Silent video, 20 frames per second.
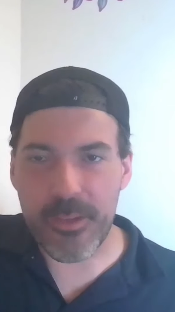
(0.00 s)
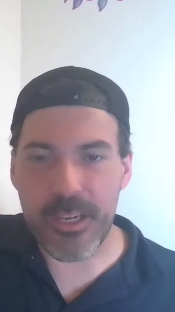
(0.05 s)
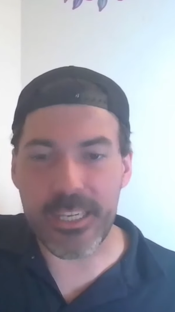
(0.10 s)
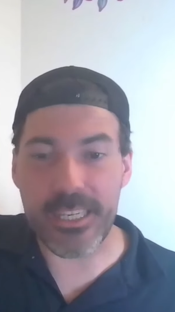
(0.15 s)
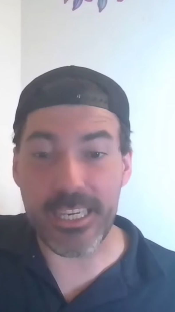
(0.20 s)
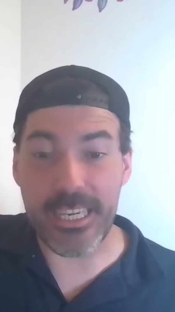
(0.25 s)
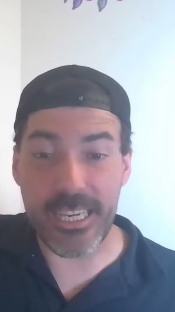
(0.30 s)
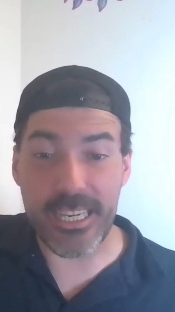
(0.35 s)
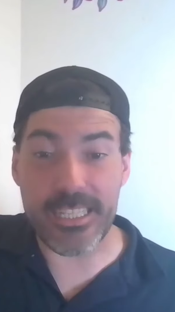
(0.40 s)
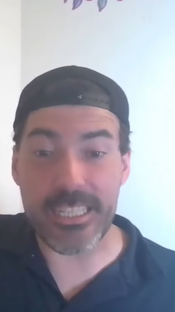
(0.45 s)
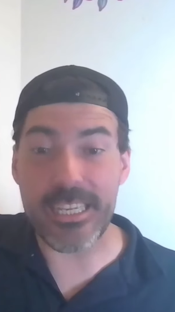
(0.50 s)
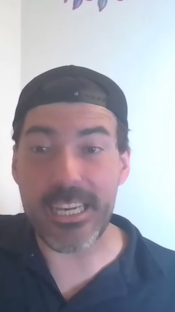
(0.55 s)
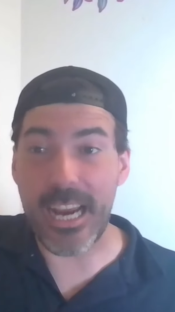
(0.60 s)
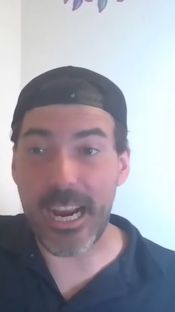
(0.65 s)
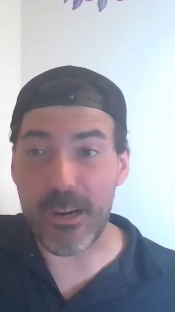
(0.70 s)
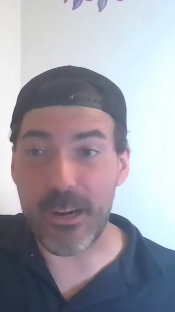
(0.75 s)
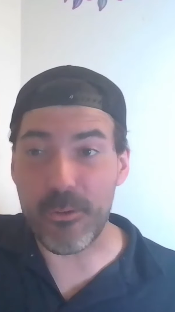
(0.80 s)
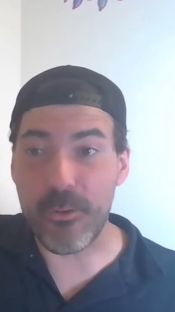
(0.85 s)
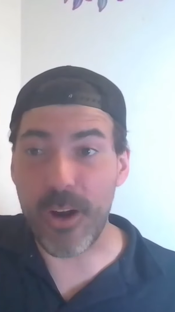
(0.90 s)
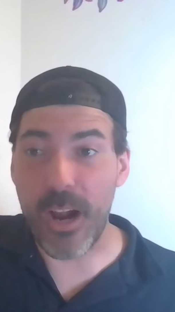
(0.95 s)
Again, he
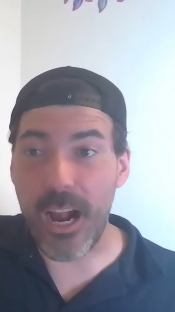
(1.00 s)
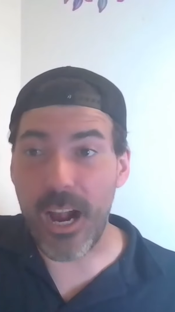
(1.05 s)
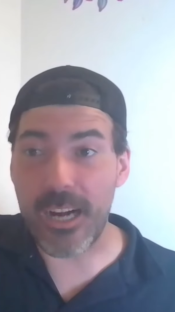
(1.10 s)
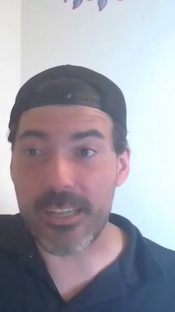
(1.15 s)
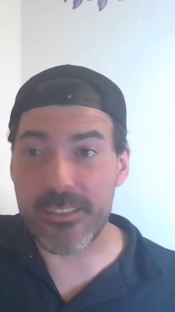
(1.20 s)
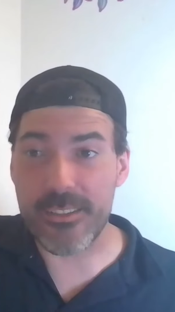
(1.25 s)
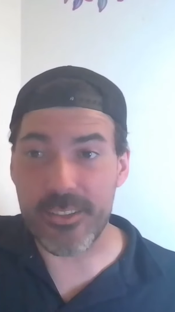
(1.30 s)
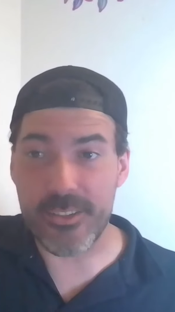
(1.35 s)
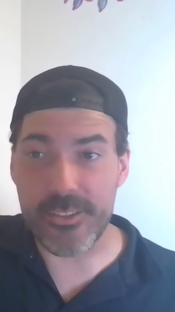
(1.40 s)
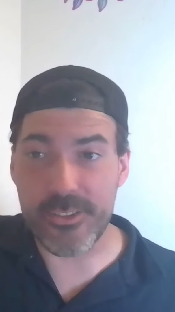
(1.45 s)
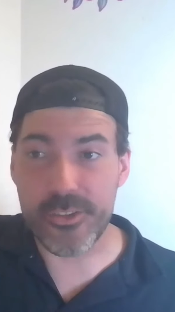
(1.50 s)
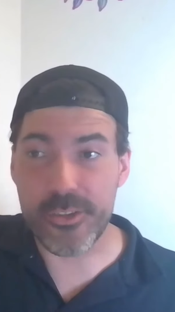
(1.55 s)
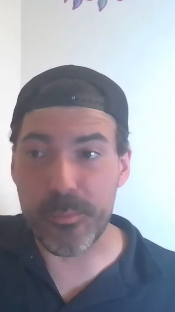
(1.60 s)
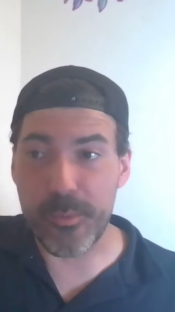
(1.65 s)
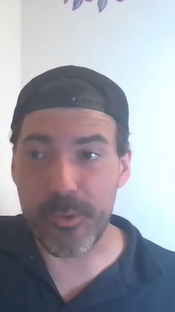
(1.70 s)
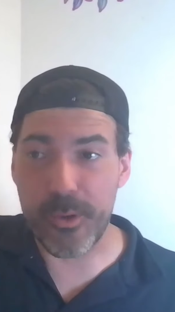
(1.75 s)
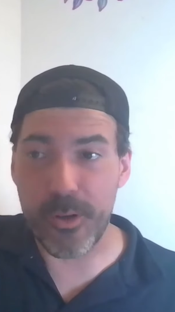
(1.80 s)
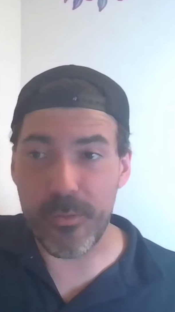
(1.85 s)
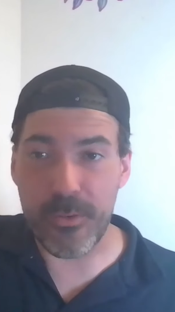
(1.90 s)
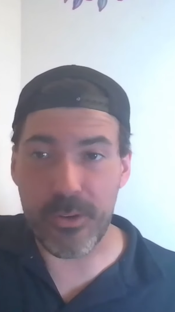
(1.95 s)
got rocked in the
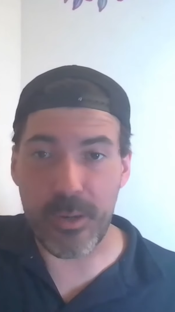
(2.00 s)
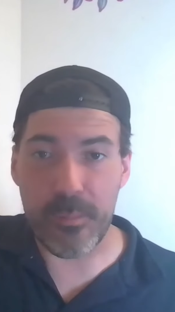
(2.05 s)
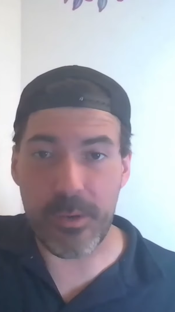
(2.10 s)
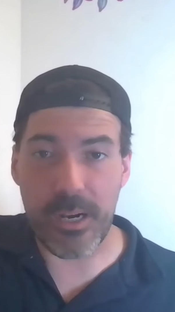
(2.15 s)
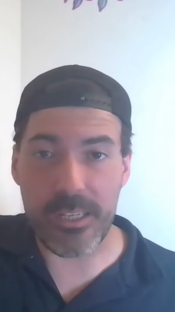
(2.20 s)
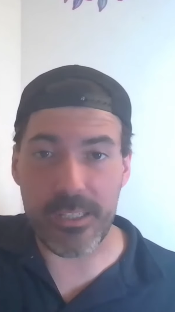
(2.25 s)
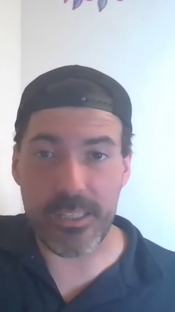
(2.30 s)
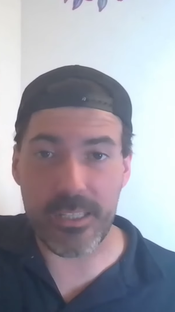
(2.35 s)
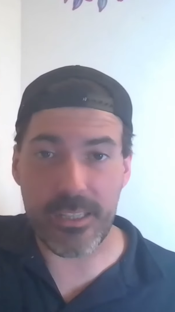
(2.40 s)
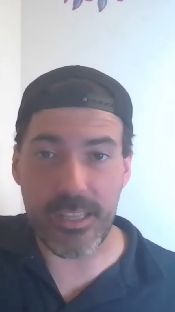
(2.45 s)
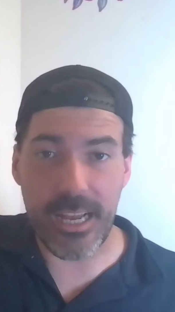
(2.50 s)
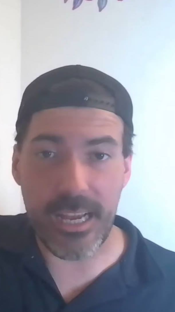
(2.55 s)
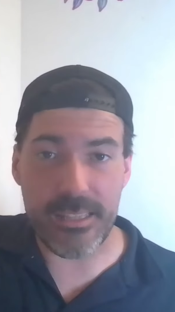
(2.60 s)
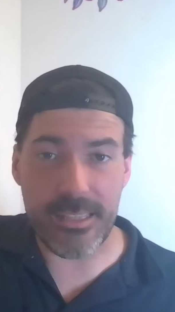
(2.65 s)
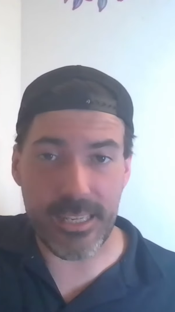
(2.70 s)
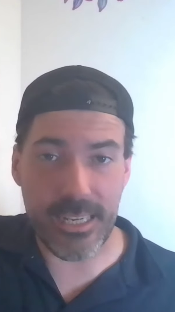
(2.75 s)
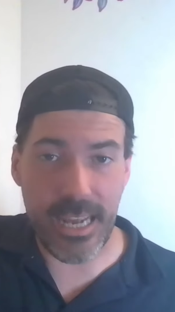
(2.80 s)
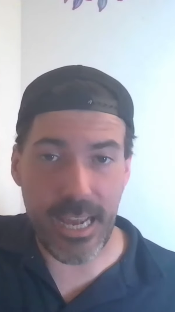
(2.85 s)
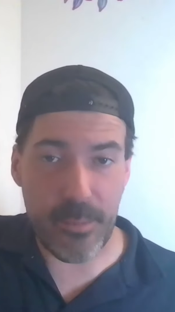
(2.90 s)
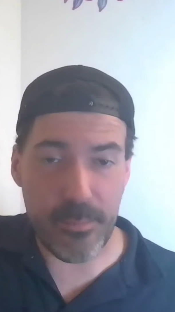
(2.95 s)
super over. I'm kind of glad
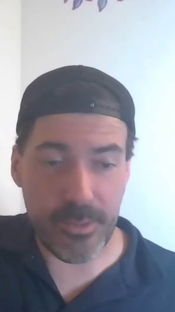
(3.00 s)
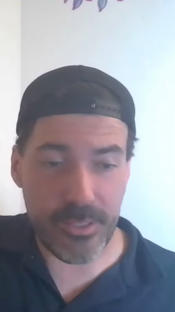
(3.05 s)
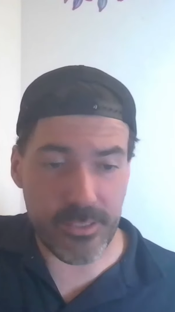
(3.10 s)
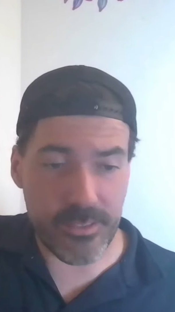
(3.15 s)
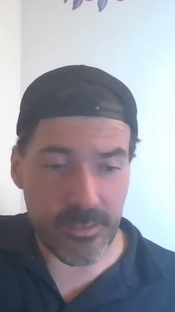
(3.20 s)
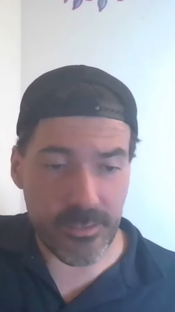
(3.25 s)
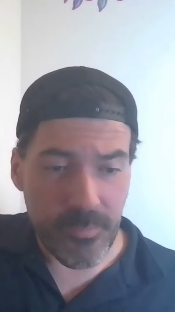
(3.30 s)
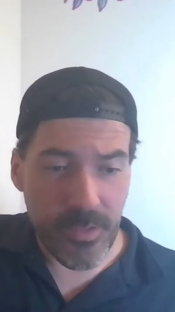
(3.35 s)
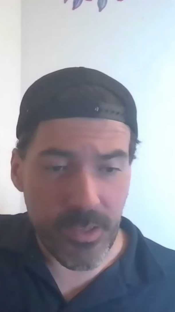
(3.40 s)
that happened.